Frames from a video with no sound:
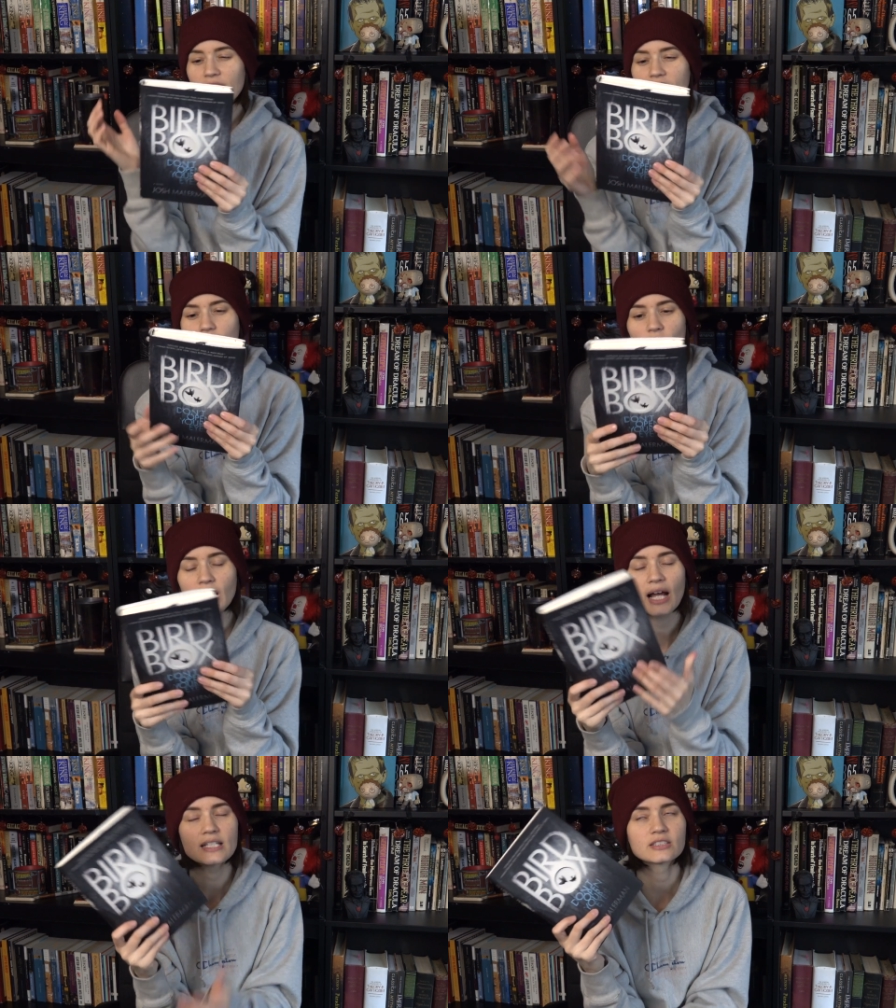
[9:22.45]
This one,
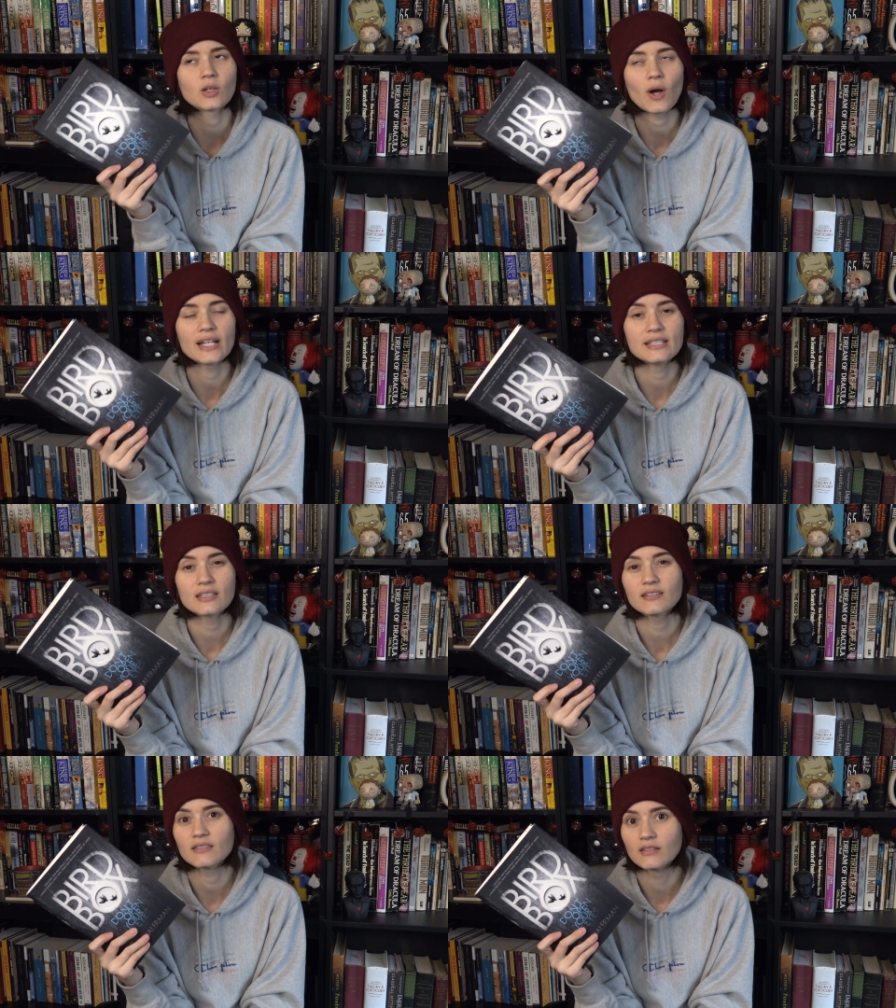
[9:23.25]
I so I
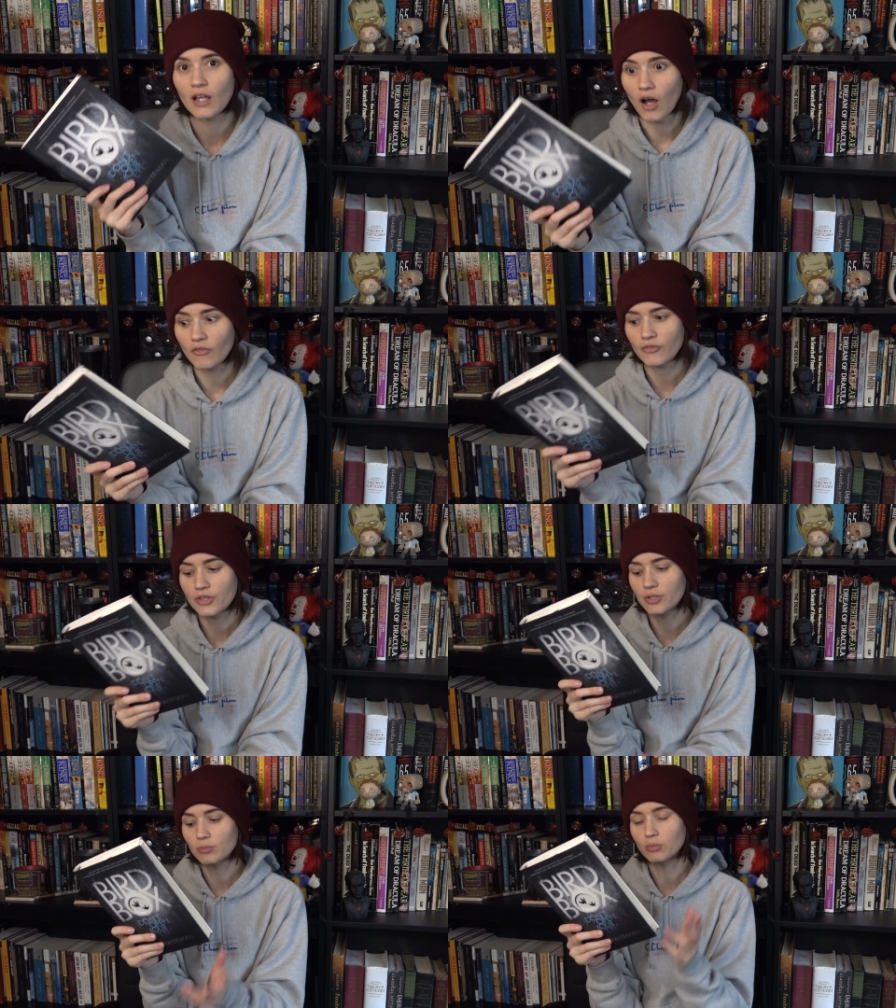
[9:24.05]
didn't love
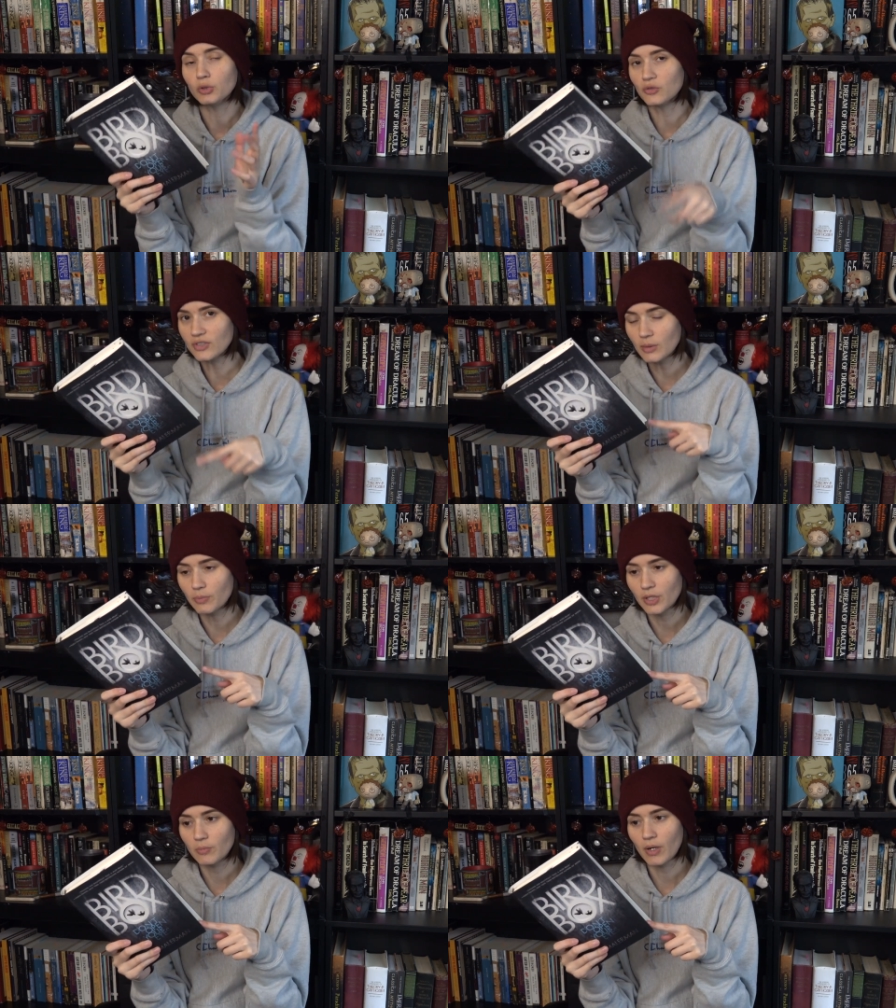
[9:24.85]
the movie
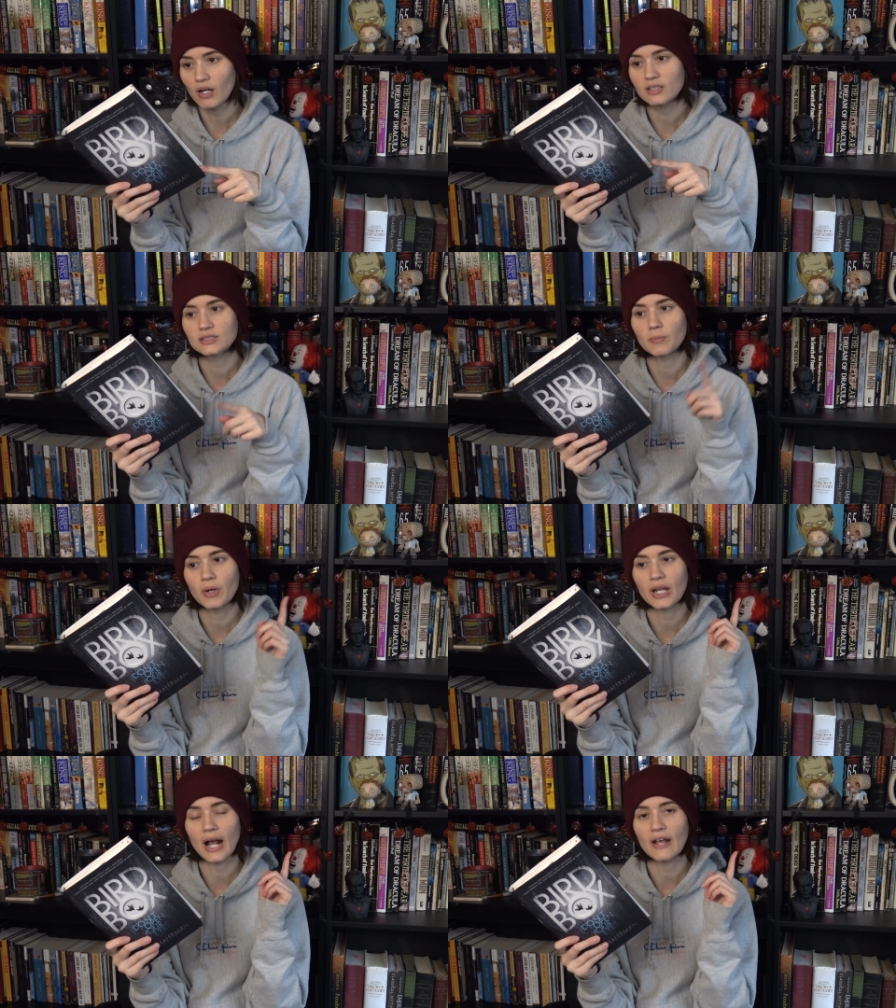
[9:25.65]
Bird Box,
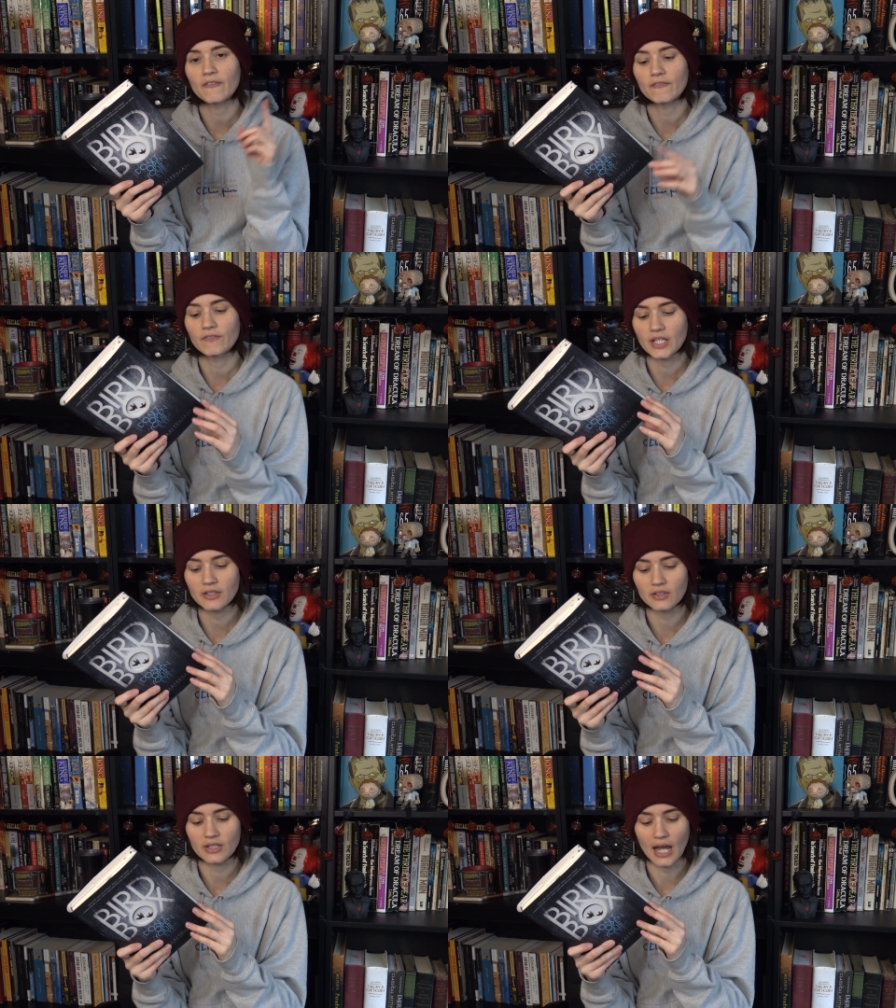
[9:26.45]
but I
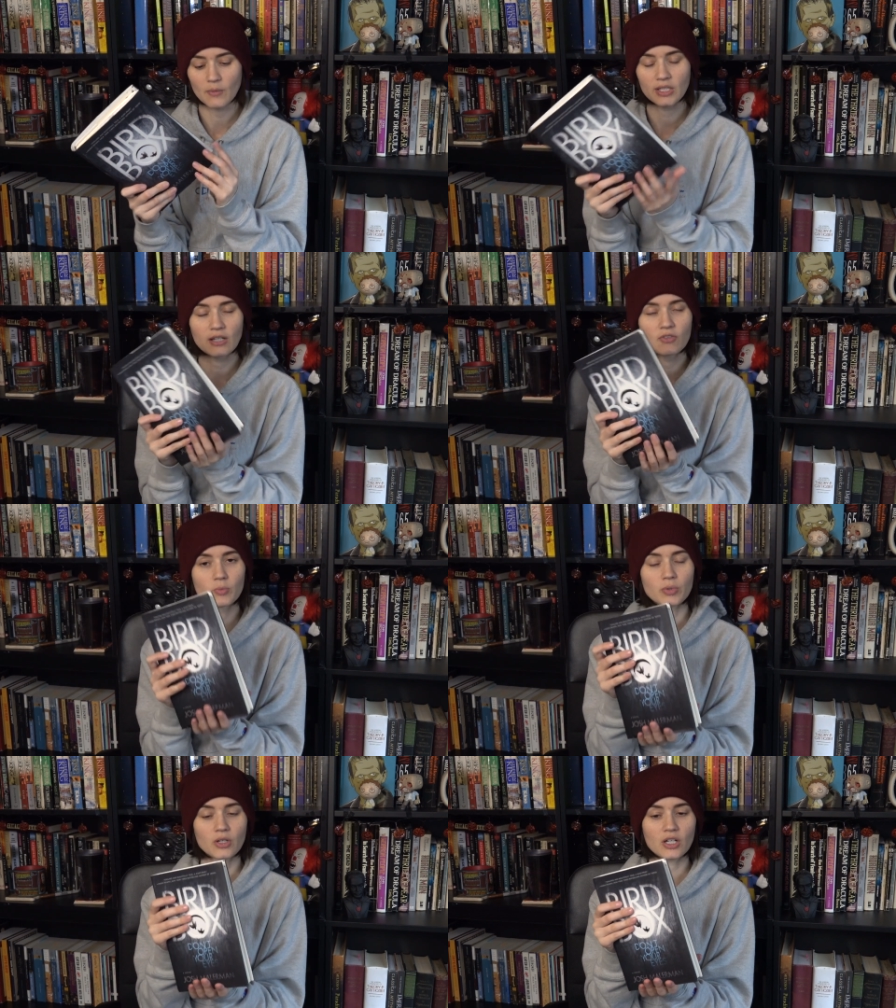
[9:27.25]
figured that I would give the
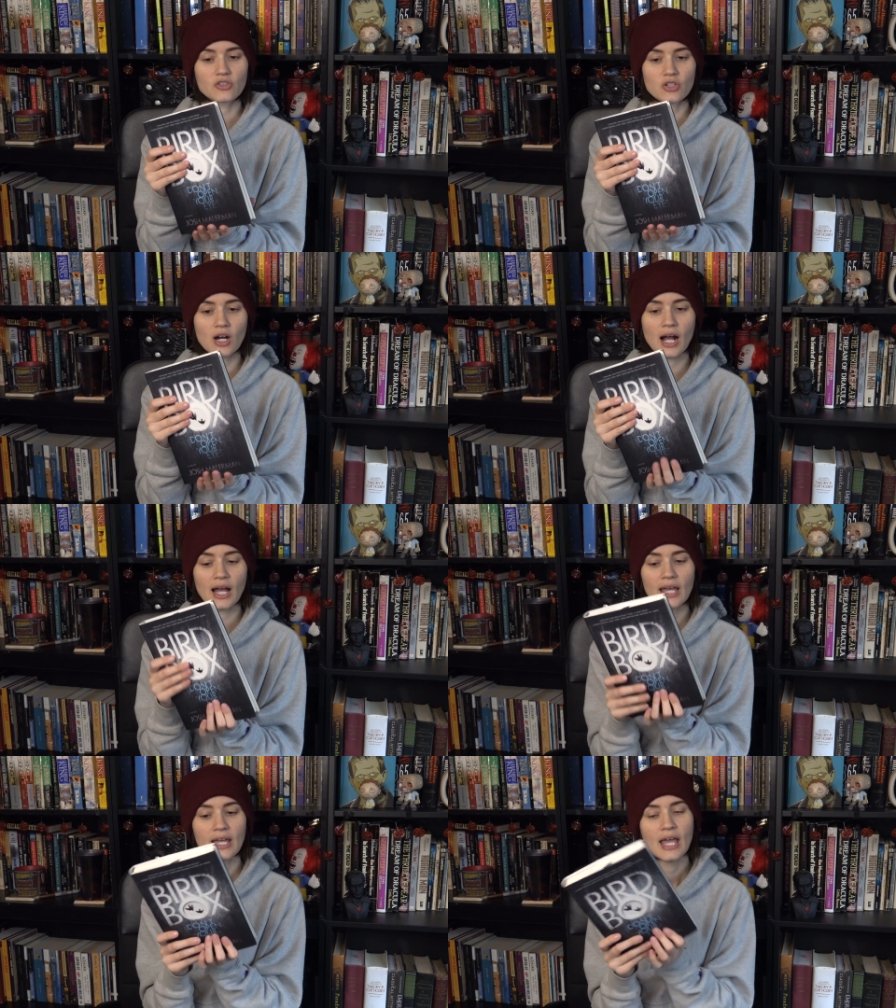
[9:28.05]
book a try